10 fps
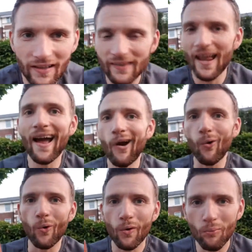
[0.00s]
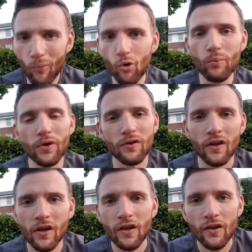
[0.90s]
now moment,
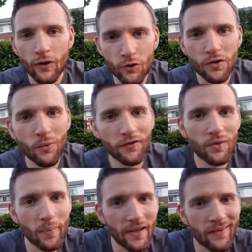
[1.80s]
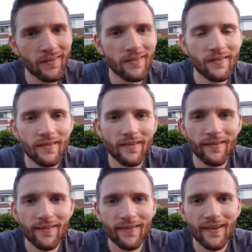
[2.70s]
who you want to be.
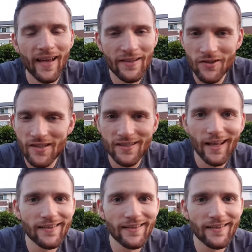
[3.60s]
And just decide